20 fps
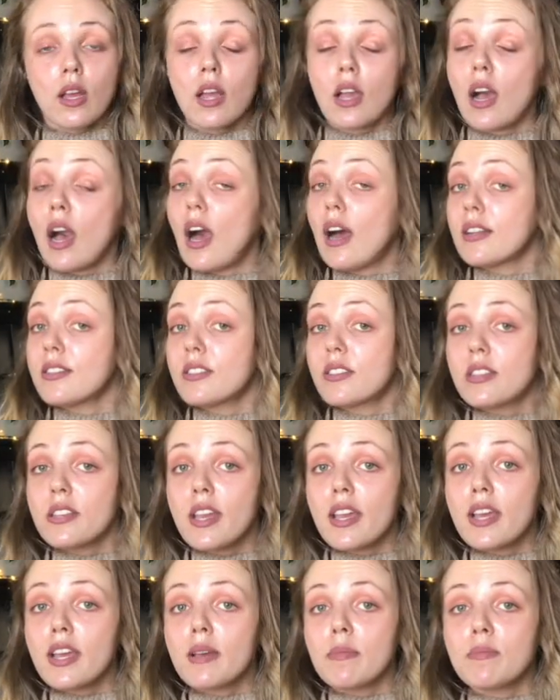
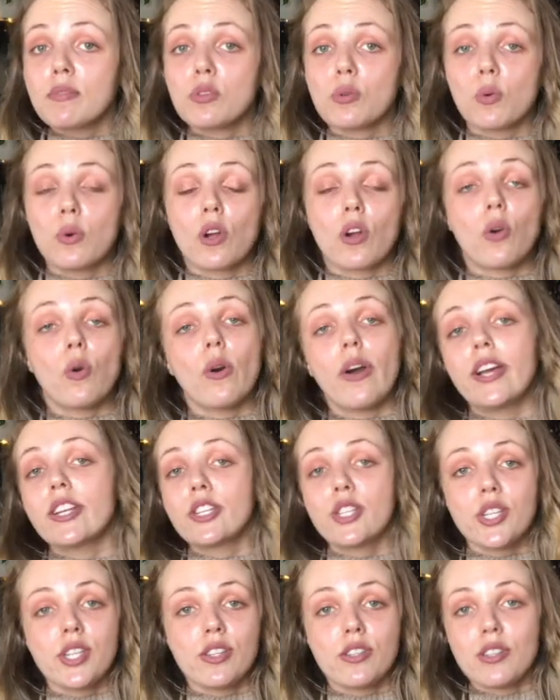concepts or
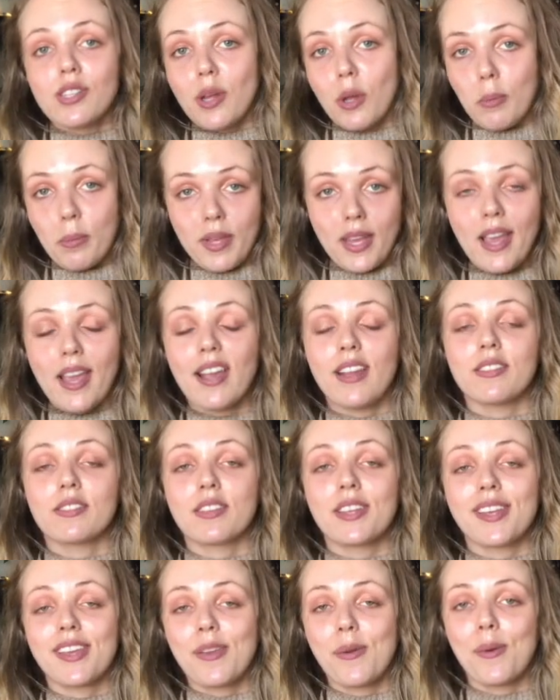questions they'll be
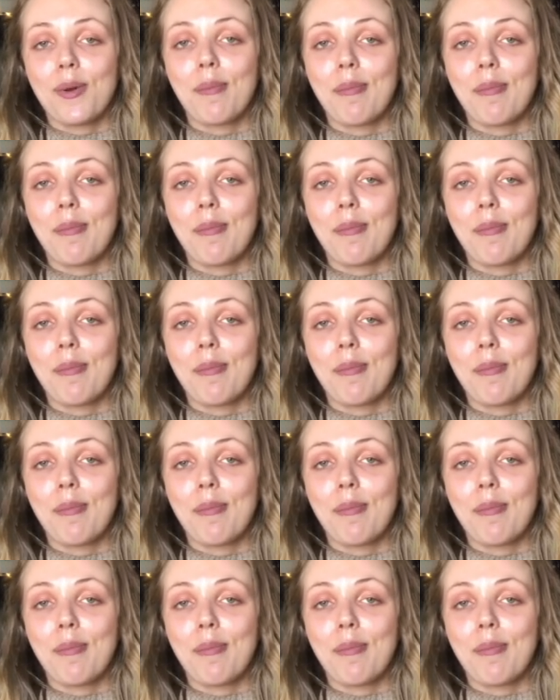asking you